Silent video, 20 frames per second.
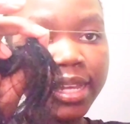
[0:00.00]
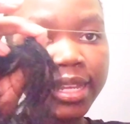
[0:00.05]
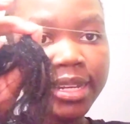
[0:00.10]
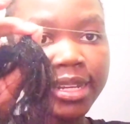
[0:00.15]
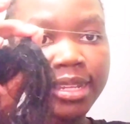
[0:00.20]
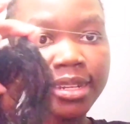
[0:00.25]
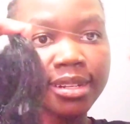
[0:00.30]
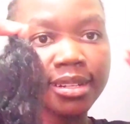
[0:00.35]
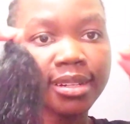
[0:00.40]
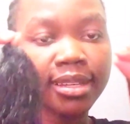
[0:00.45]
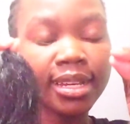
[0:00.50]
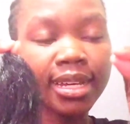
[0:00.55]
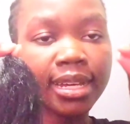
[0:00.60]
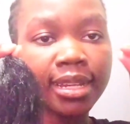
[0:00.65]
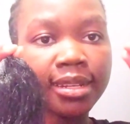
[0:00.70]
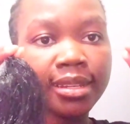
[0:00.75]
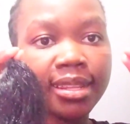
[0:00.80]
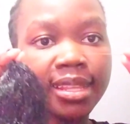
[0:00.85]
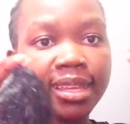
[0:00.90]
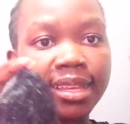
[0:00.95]
and cut
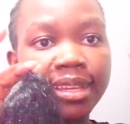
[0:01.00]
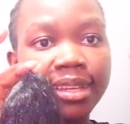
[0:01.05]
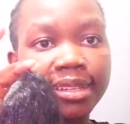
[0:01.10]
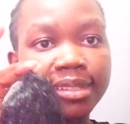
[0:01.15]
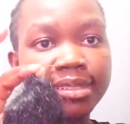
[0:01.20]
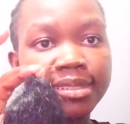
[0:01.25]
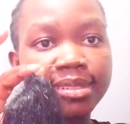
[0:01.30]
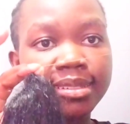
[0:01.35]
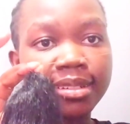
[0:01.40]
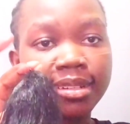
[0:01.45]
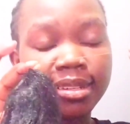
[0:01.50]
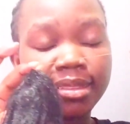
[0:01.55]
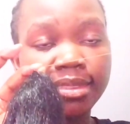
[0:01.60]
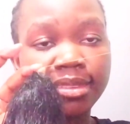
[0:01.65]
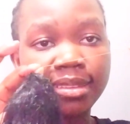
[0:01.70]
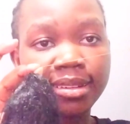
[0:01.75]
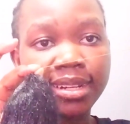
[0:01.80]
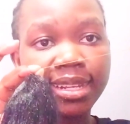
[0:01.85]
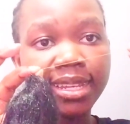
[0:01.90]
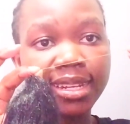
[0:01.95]
the extra
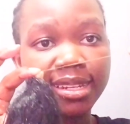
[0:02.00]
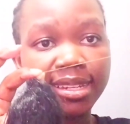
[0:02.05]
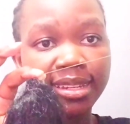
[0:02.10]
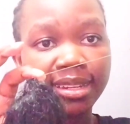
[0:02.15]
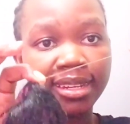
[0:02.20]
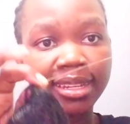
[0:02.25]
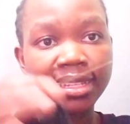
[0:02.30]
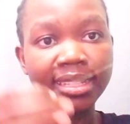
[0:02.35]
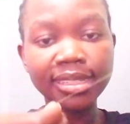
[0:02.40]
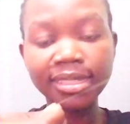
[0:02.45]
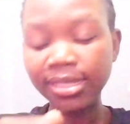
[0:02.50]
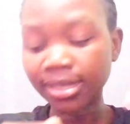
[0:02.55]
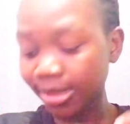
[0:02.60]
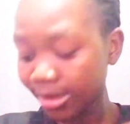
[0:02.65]
thread in it.